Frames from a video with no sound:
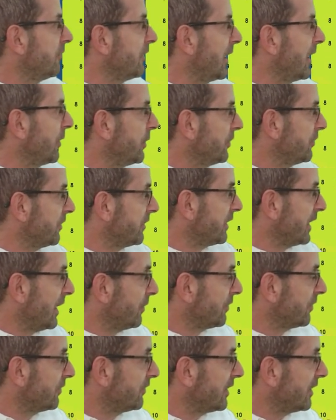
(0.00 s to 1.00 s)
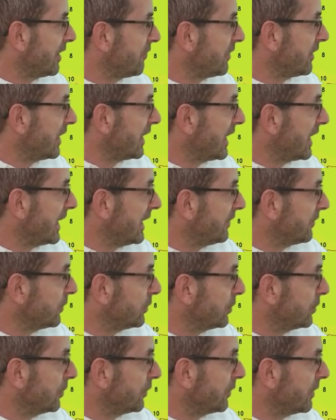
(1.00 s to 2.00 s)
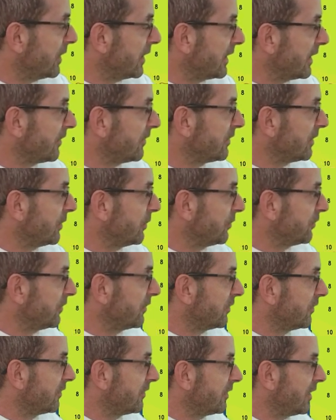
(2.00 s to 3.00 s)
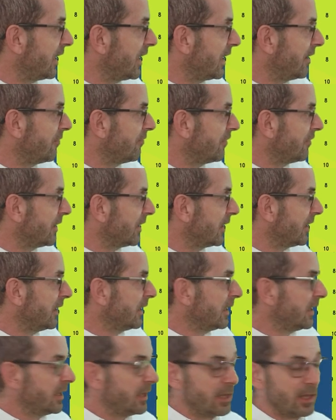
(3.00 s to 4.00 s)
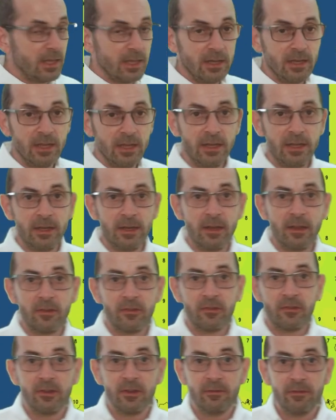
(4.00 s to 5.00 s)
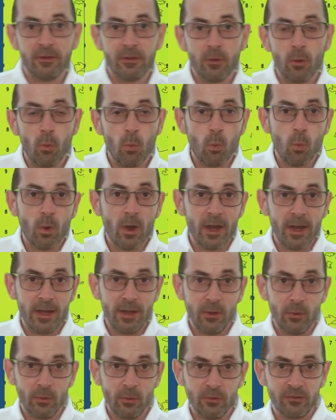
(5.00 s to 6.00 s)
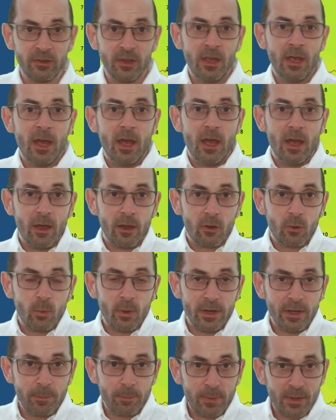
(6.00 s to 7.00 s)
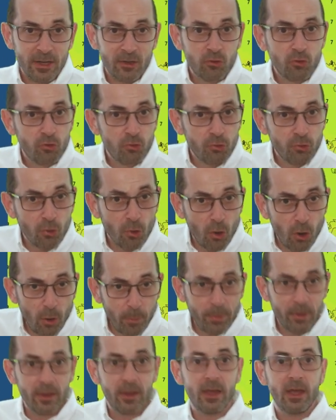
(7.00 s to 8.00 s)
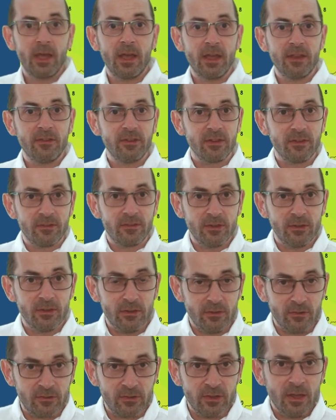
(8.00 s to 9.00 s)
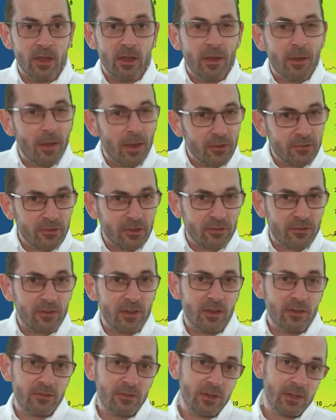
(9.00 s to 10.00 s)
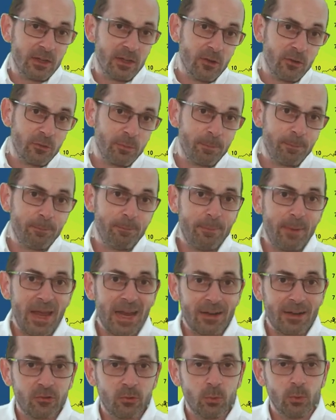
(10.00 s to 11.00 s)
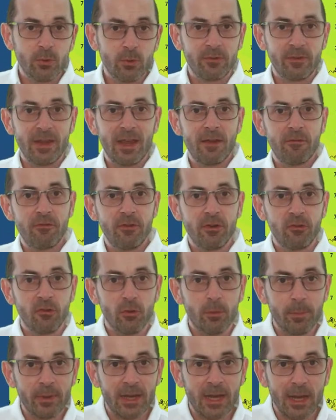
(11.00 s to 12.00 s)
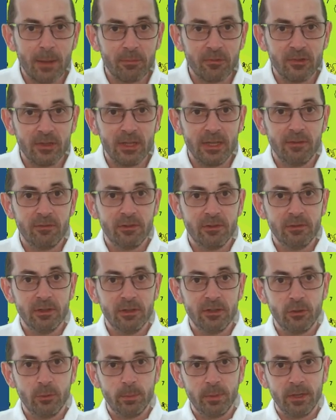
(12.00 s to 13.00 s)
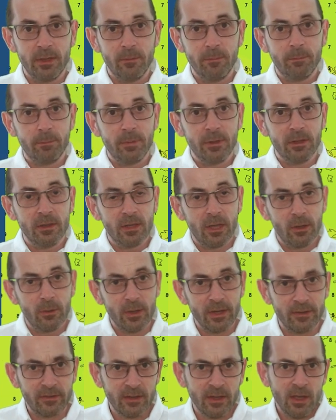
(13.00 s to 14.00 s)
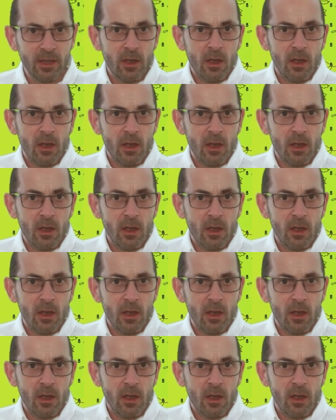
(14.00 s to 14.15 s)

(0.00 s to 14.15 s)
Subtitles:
values are down to 7, 8 or 9 Celsius, 10 there in southern Wales. Quite a big drop as it goes back towards the average or perhaps even a little bit below it.